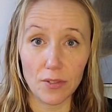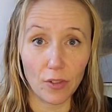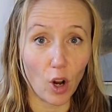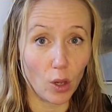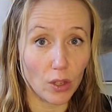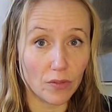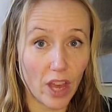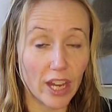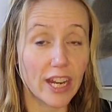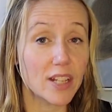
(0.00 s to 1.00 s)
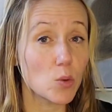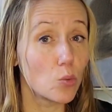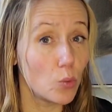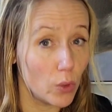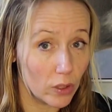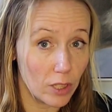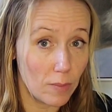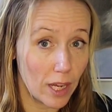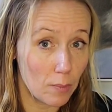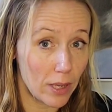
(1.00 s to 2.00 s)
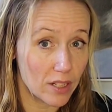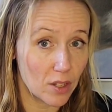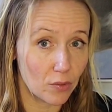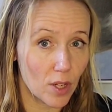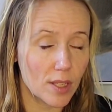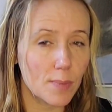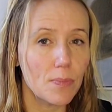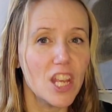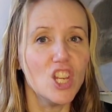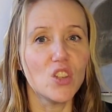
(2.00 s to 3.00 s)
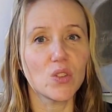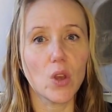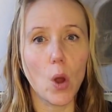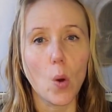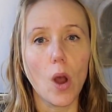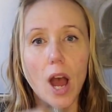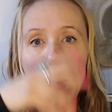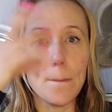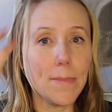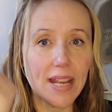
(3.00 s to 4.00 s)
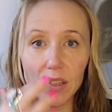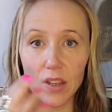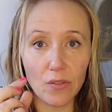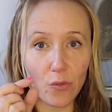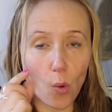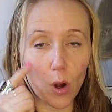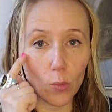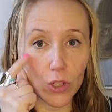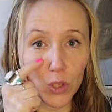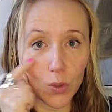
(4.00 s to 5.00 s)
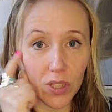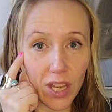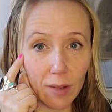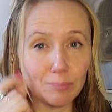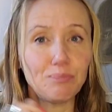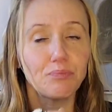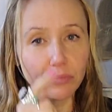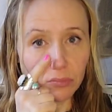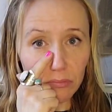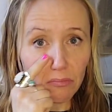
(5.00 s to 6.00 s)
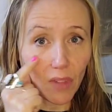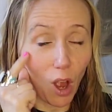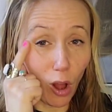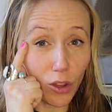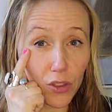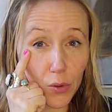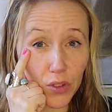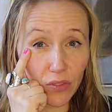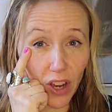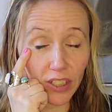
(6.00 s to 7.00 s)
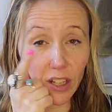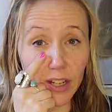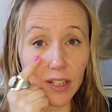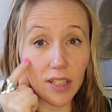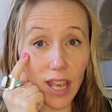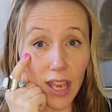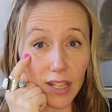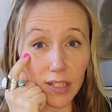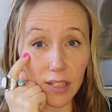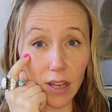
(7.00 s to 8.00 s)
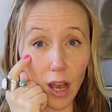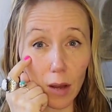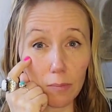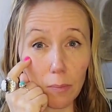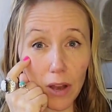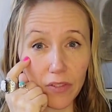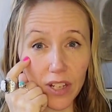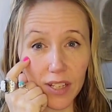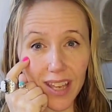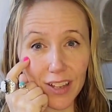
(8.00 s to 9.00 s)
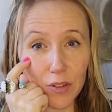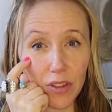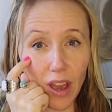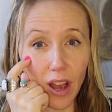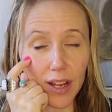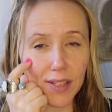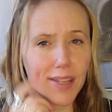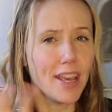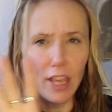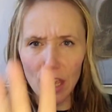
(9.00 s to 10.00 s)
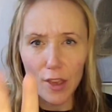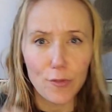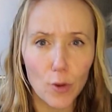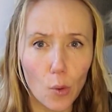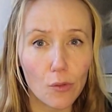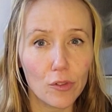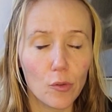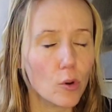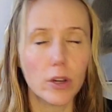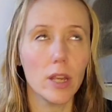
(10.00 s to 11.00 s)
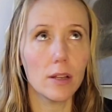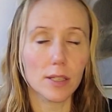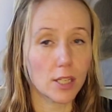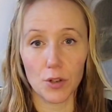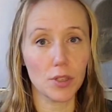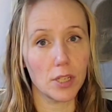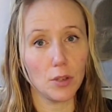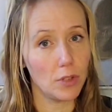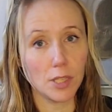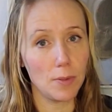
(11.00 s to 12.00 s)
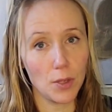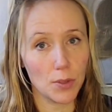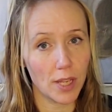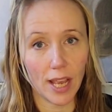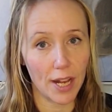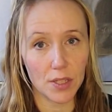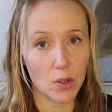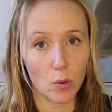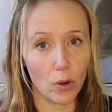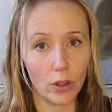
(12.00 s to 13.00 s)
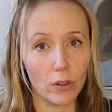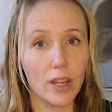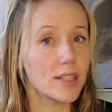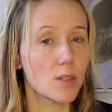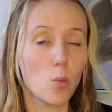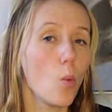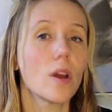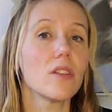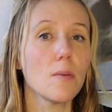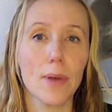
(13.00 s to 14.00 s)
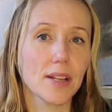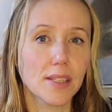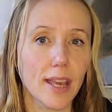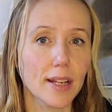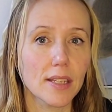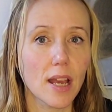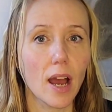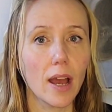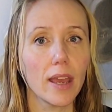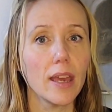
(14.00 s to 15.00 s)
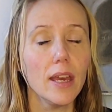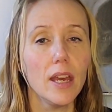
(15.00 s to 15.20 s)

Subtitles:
it for all of that, and it's really made a big difference. So amazing for reducing all of those fine lines and puffiness under the eyes. If you're over 40, seriously, you need to be using castor oil. It's one of the best things. I